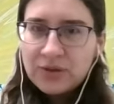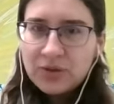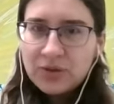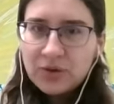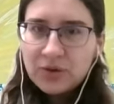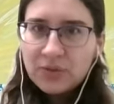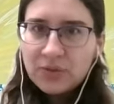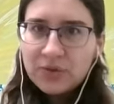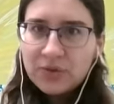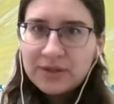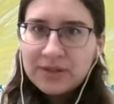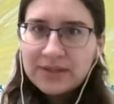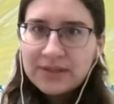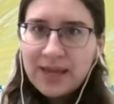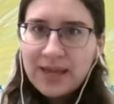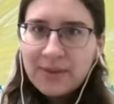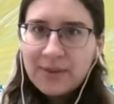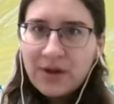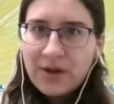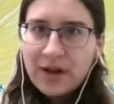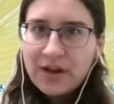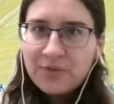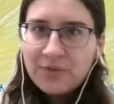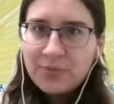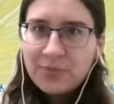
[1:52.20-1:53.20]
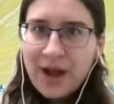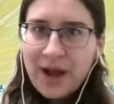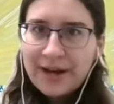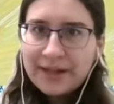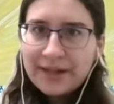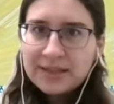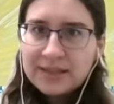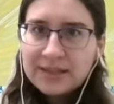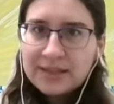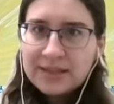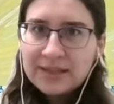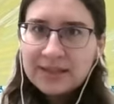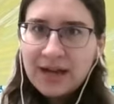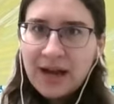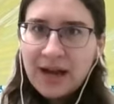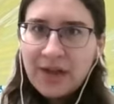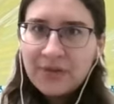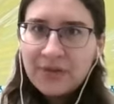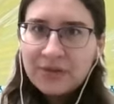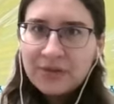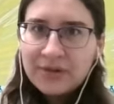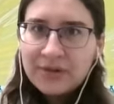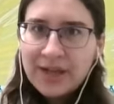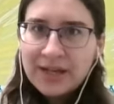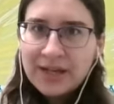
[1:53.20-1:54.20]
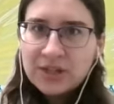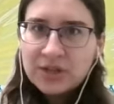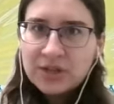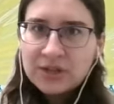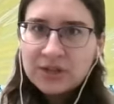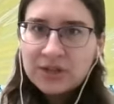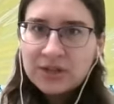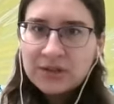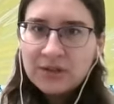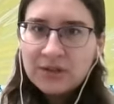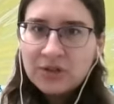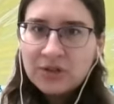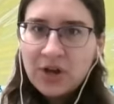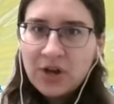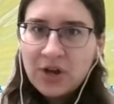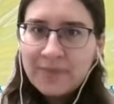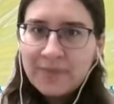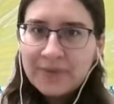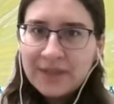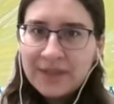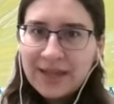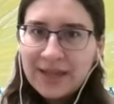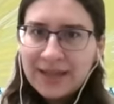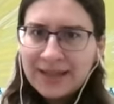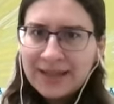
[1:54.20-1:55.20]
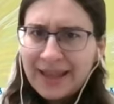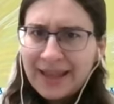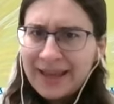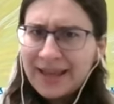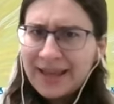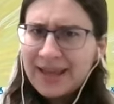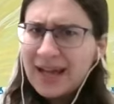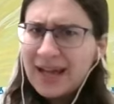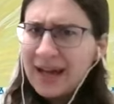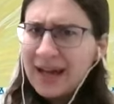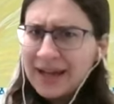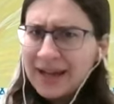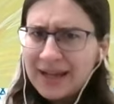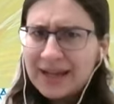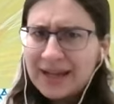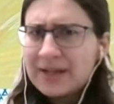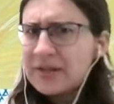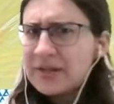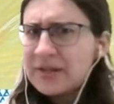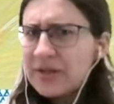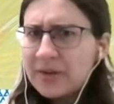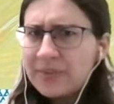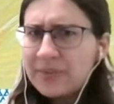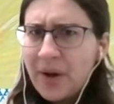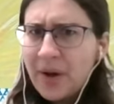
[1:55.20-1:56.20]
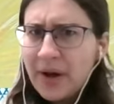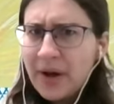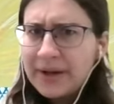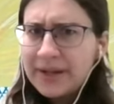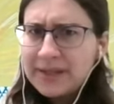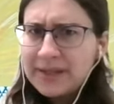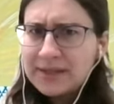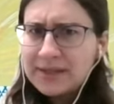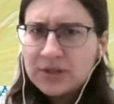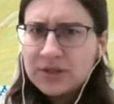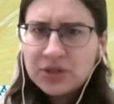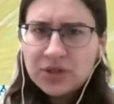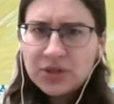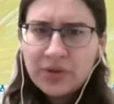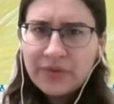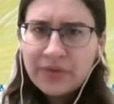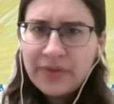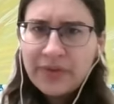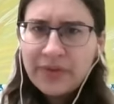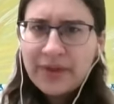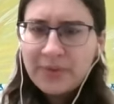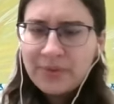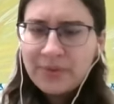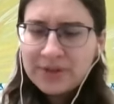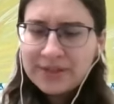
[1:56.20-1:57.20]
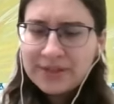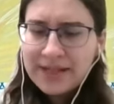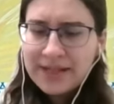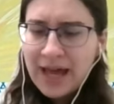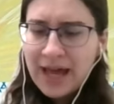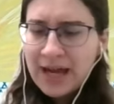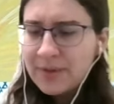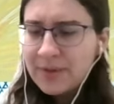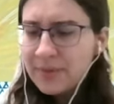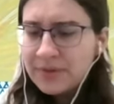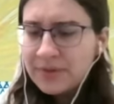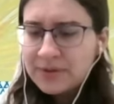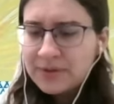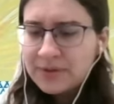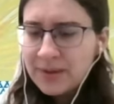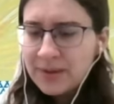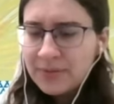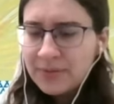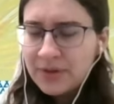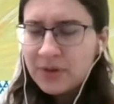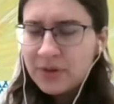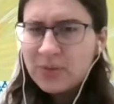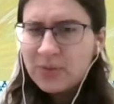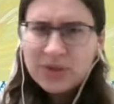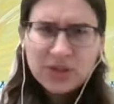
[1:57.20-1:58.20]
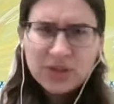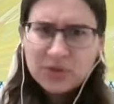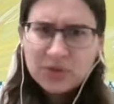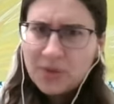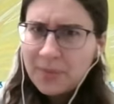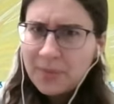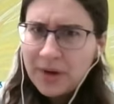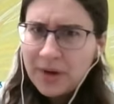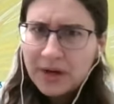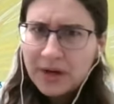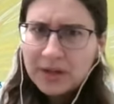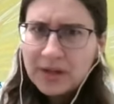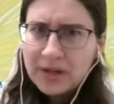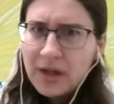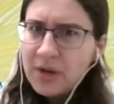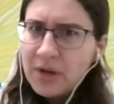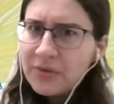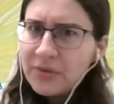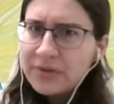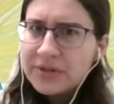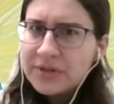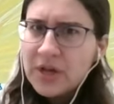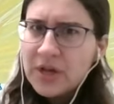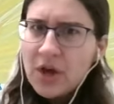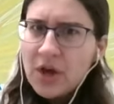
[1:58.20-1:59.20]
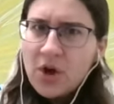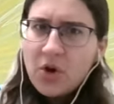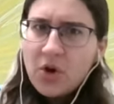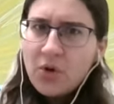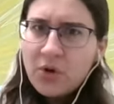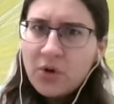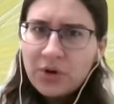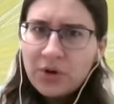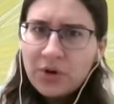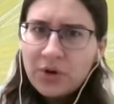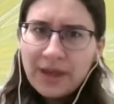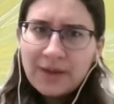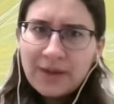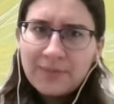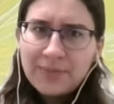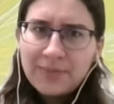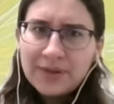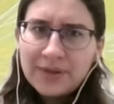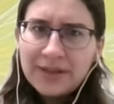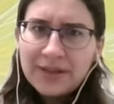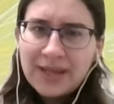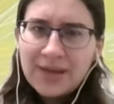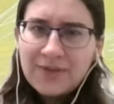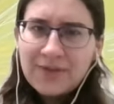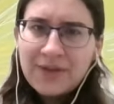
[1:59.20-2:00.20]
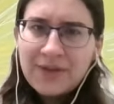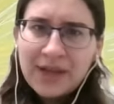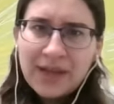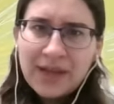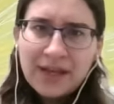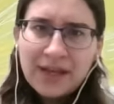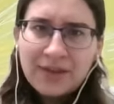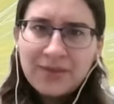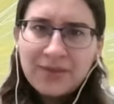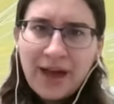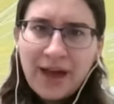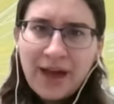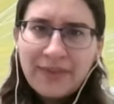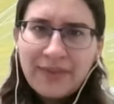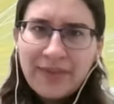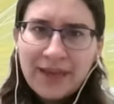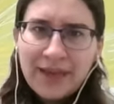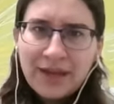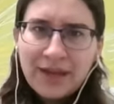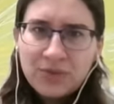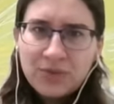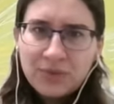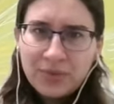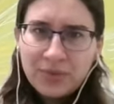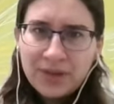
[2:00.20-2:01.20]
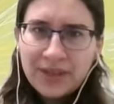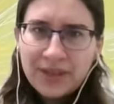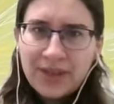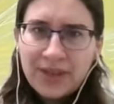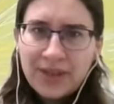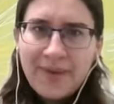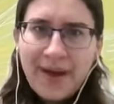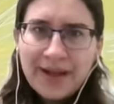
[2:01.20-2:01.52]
do the same kind of practices that other nations at the time did, like cutting into their bodies to show that they were sad about something. We just rip our clothes, or like believing that they can really